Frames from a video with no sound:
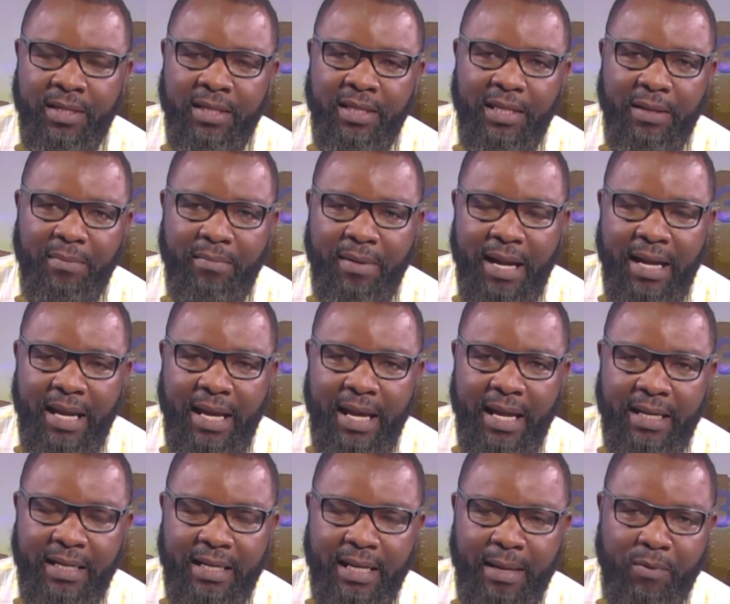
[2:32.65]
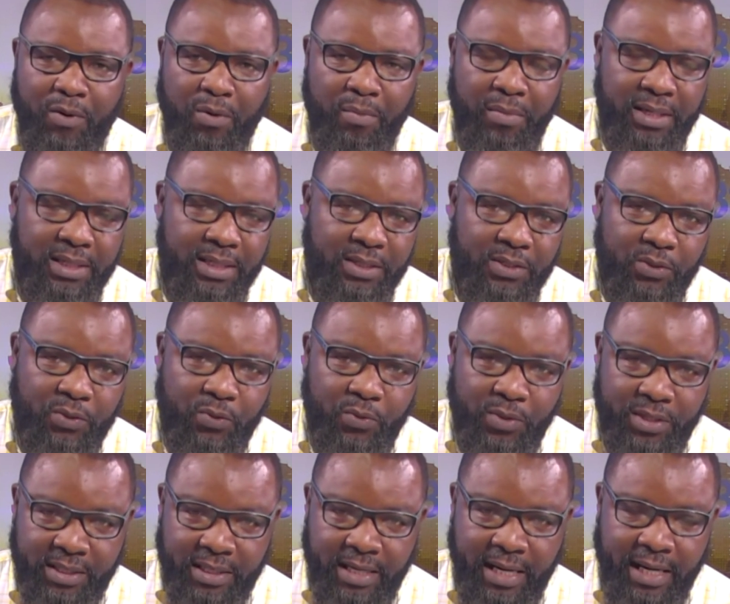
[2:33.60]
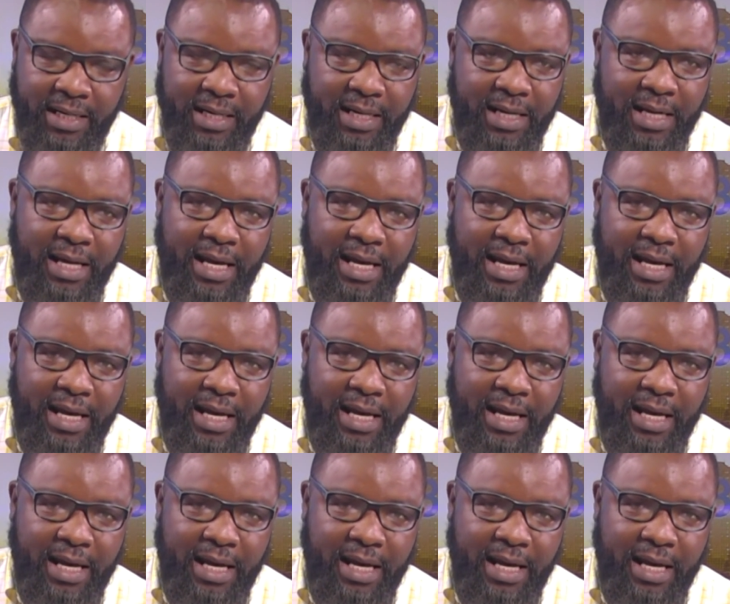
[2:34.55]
The man ended up committing suicide,